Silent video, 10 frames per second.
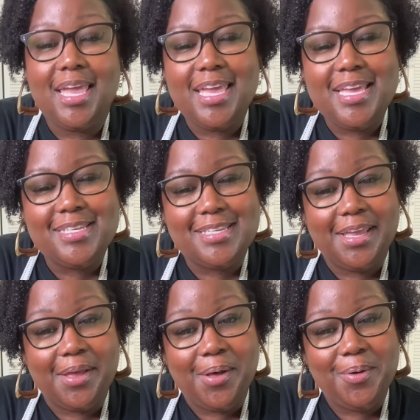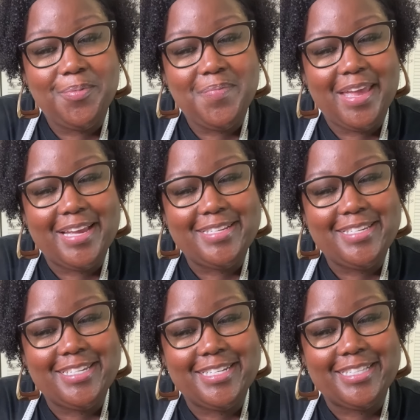easy homemade
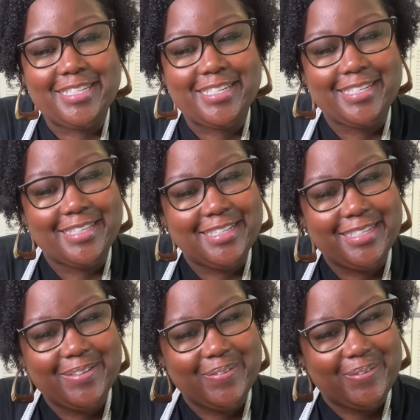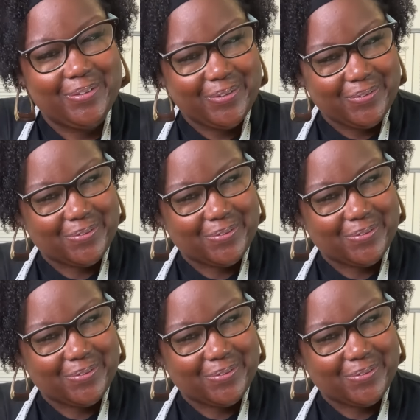chili. Ooh.